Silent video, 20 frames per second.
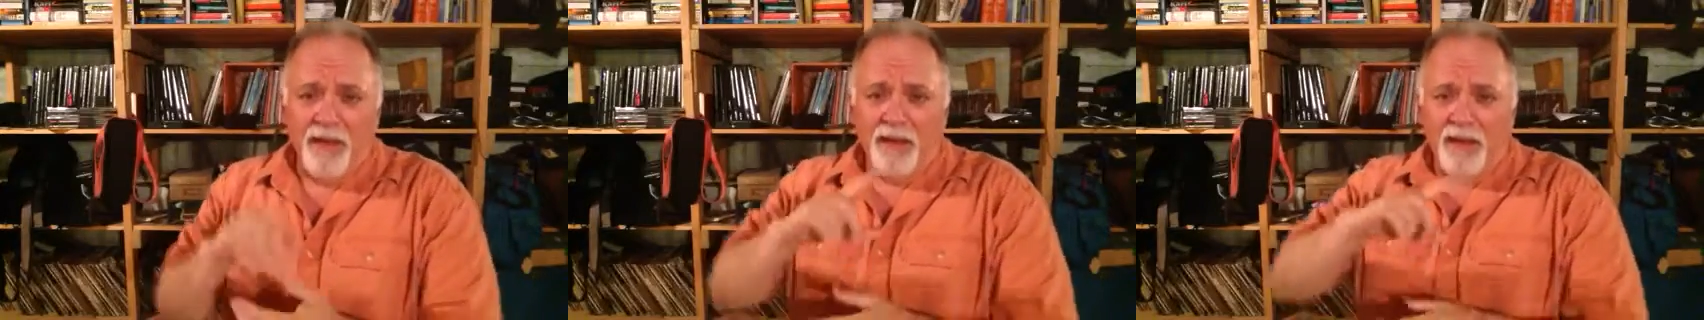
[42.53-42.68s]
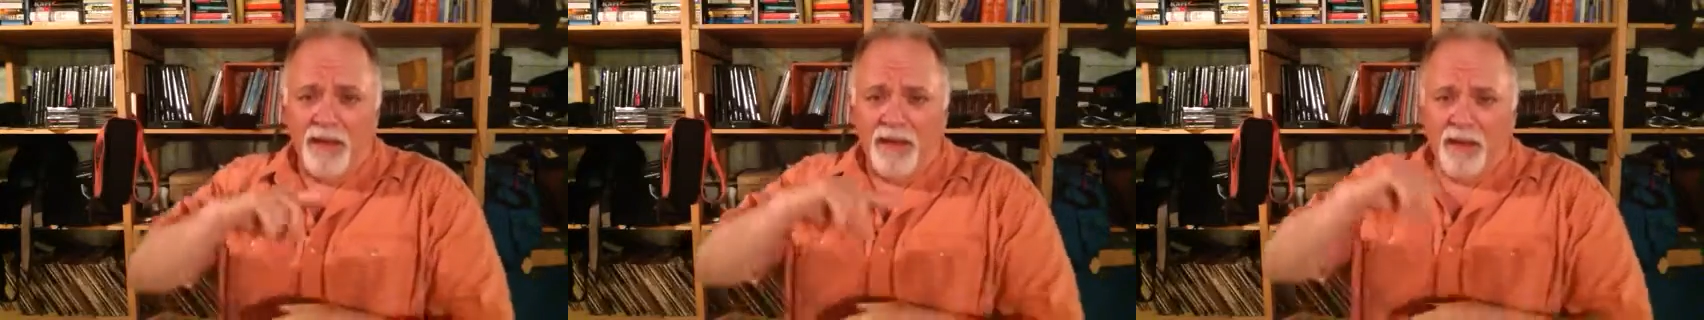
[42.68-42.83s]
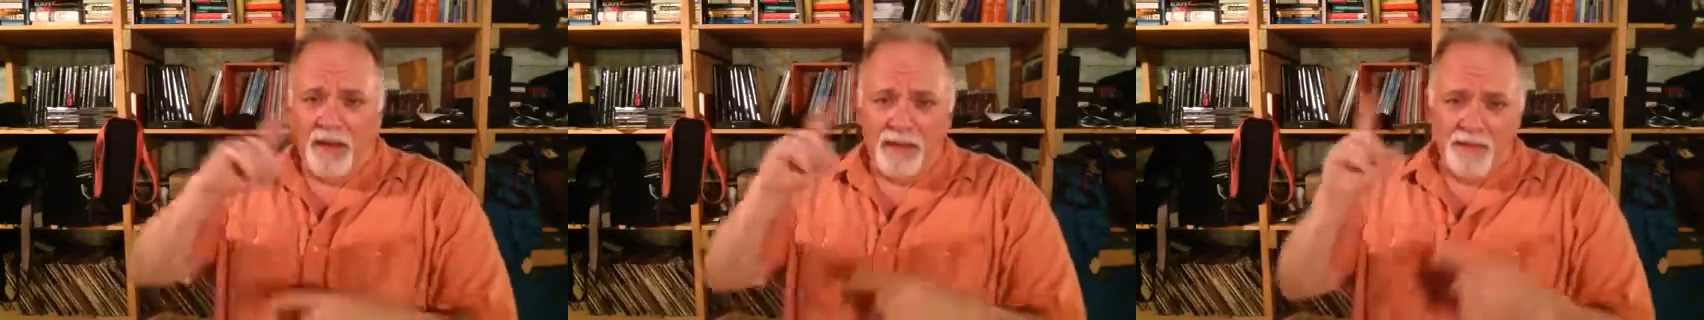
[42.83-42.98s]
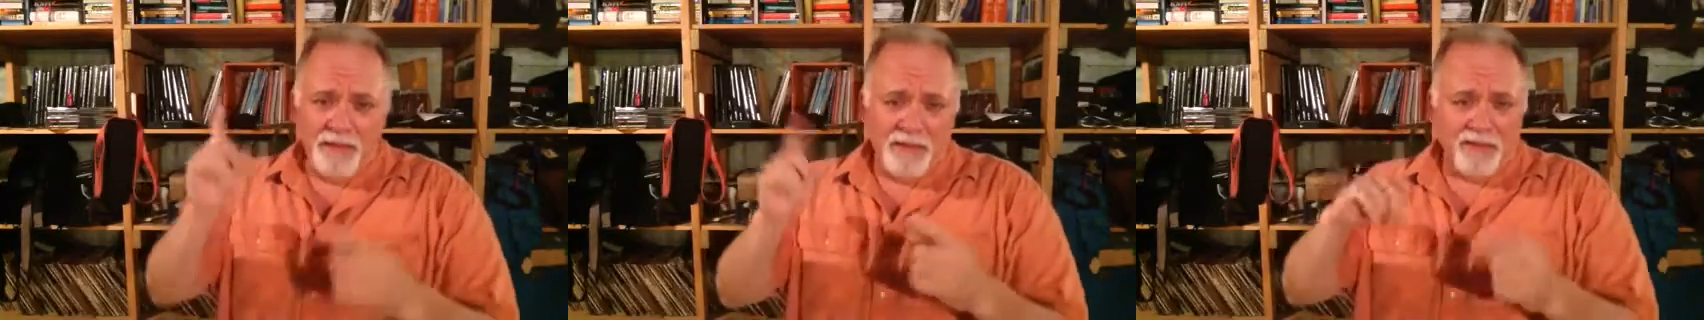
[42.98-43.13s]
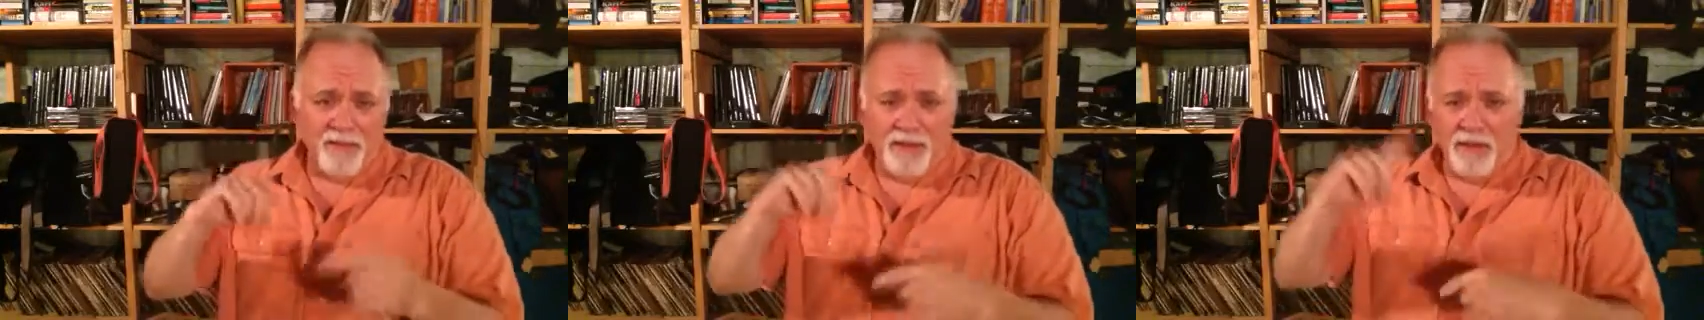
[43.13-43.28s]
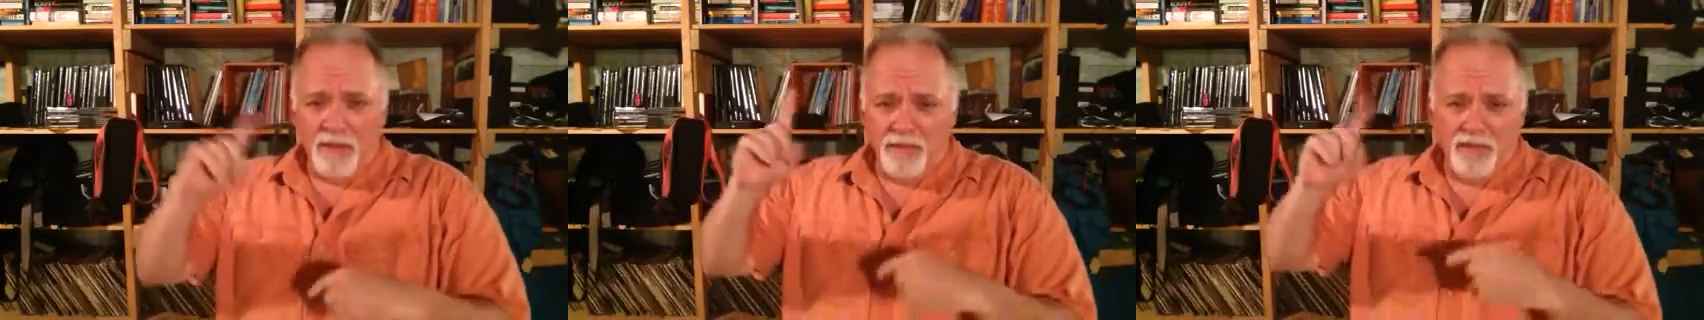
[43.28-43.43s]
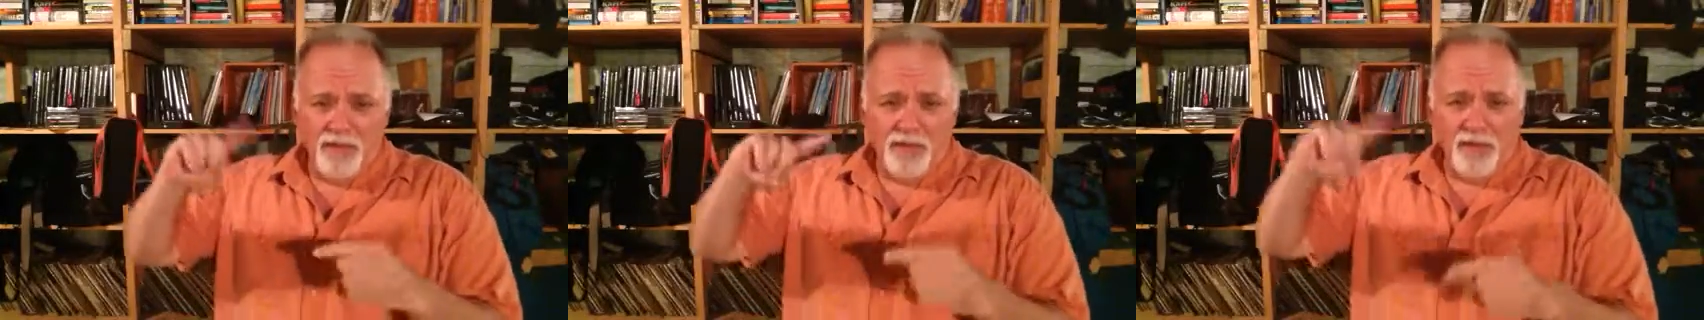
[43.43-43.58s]
and it's
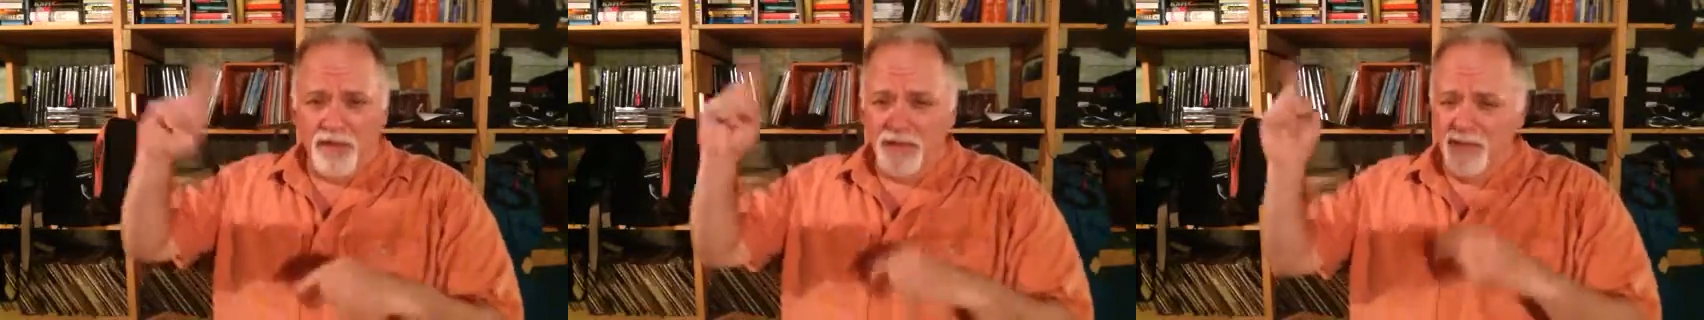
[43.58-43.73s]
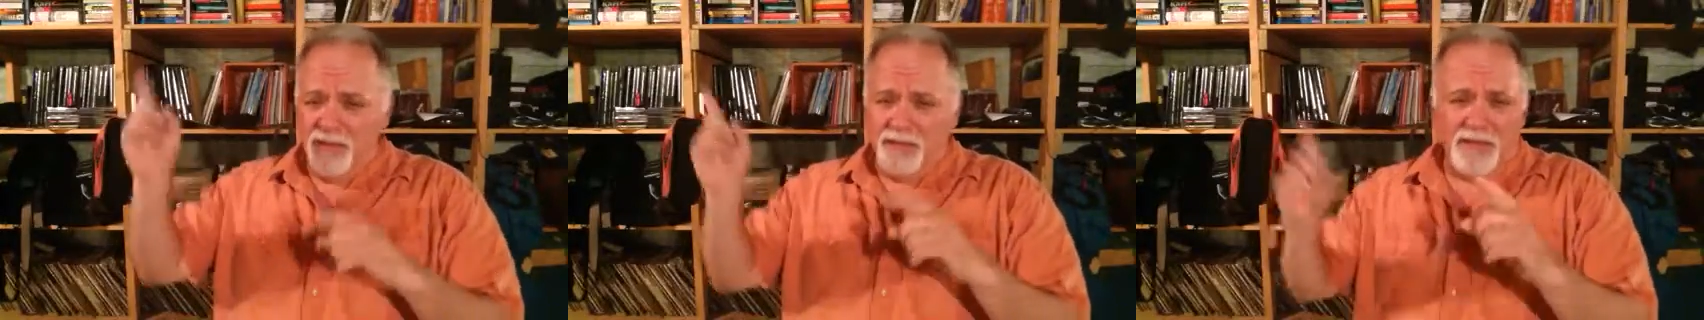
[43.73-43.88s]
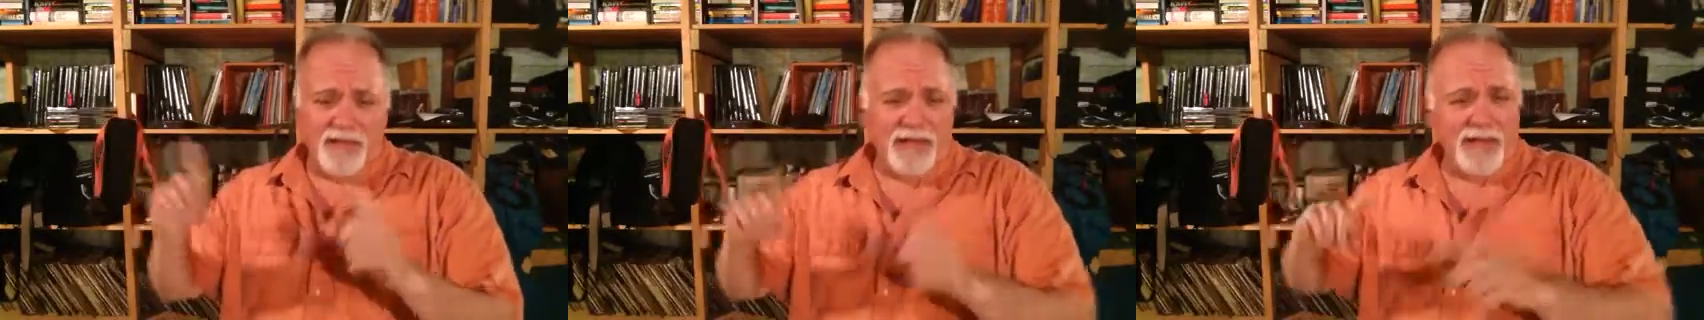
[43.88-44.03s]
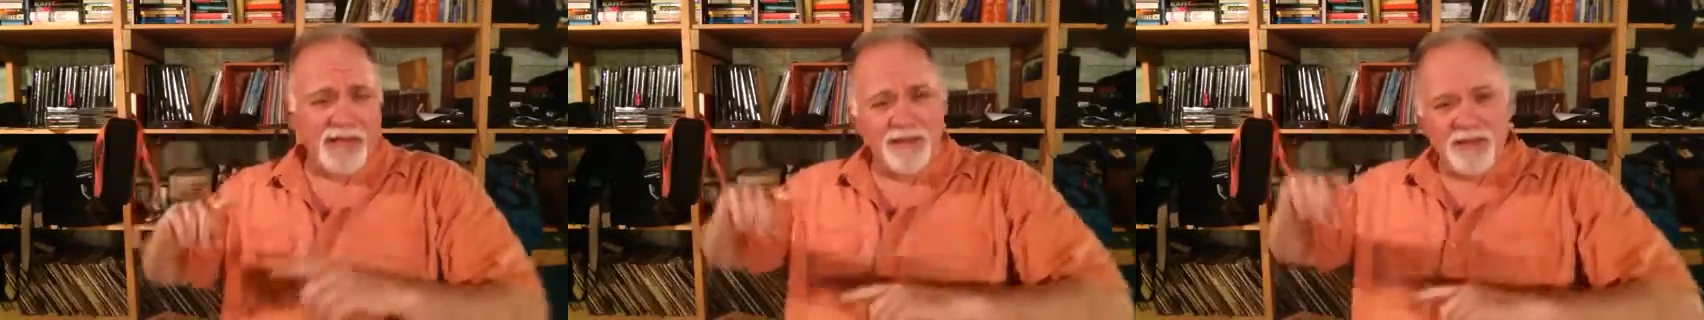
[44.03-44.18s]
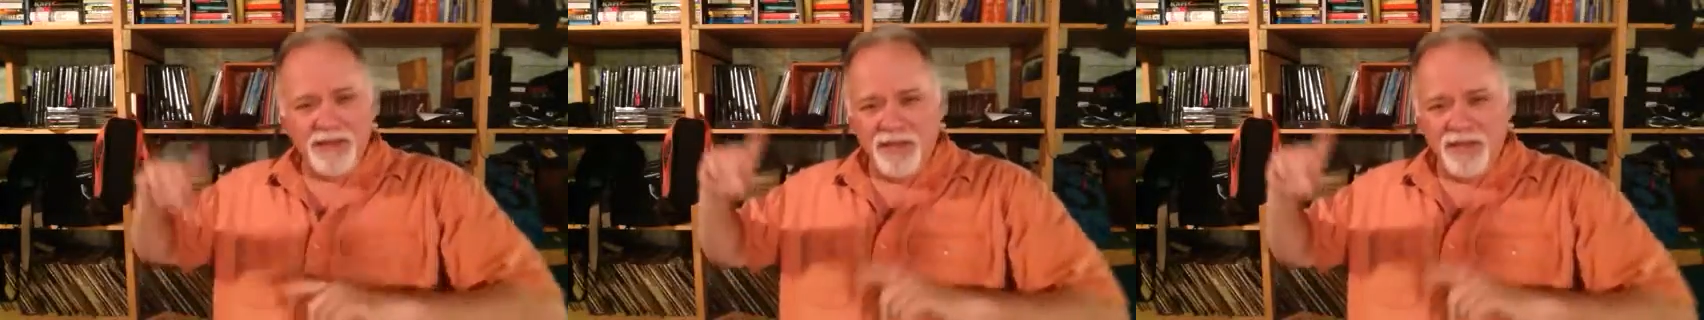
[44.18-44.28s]
one of George's lines,